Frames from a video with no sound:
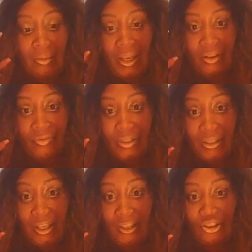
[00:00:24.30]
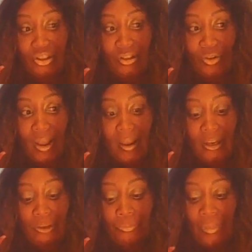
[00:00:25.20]
like manifestation,
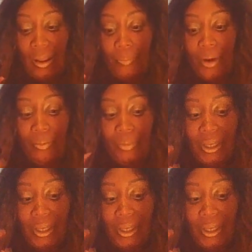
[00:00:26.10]
okay? But